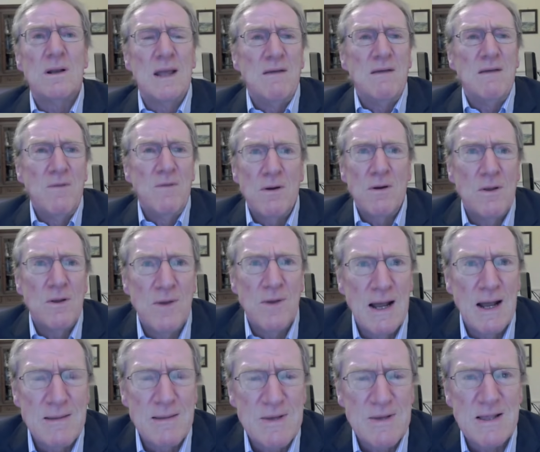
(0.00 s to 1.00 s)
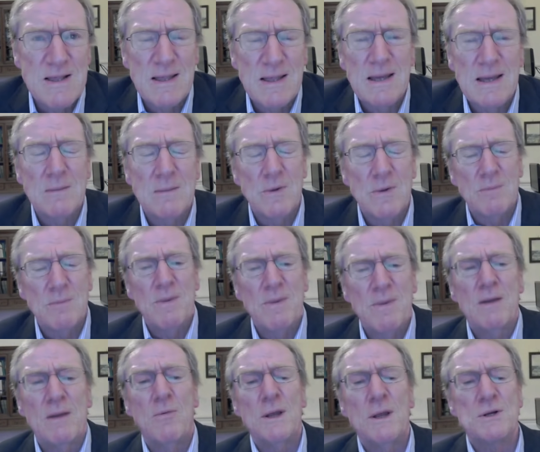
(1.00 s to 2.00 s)
to leave, not unanimously and with
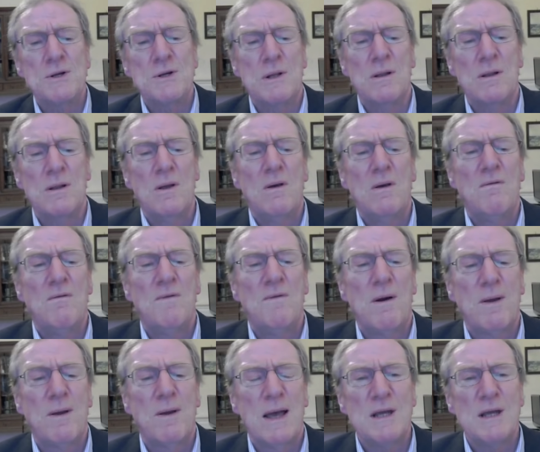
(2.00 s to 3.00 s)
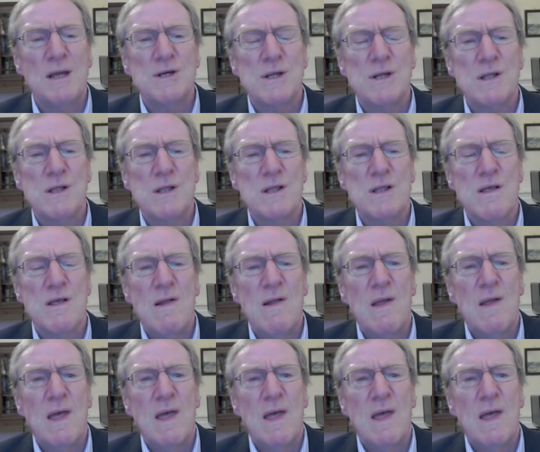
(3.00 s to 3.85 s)
big regional variations.